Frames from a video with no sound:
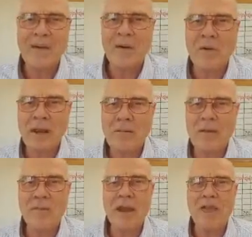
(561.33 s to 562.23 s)
Well, what I
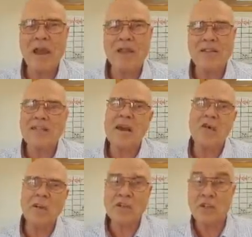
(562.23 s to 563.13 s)
mean by that is that
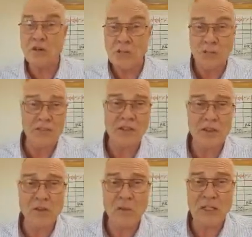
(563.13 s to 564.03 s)
once 30% of
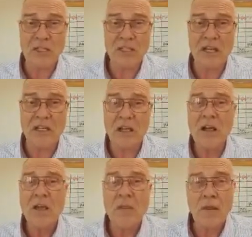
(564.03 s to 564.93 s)
the work is done,
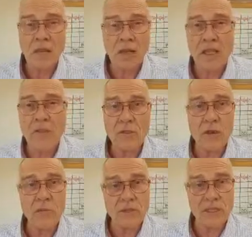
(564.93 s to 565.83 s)
they're going to get
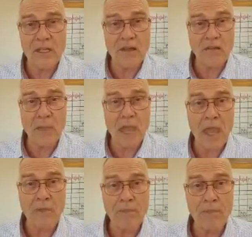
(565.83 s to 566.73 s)
30% of the pay.